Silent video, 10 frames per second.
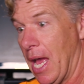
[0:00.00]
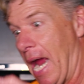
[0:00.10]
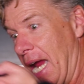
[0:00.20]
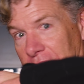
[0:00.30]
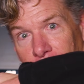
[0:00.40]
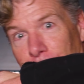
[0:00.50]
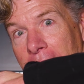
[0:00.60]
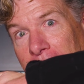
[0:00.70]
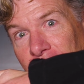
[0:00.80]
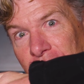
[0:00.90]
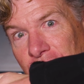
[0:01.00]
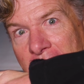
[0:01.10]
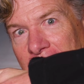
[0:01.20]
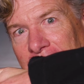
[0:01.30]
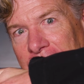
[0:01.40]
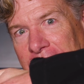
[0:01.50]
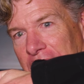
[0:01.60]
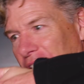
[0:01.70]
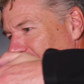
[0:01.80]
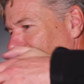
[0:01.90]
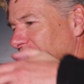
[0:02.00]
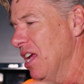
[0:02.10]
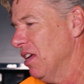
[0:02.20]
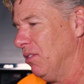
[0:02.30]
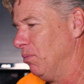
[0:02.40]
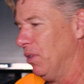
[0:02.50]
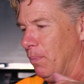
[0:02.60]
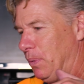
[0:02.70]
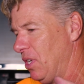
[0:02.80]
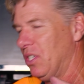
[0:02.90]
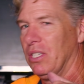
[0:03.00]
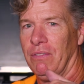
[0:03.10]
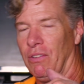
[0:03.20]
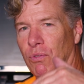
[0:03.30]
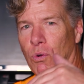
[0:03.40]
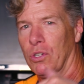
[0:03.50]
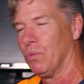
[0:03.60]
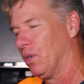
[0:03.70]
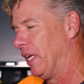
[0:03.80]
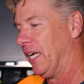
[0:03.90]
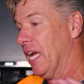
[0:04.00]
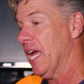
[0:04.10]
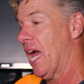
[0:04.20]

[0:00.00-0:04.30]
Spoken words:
I had their back jacked like this, and where the position of the forks were, like,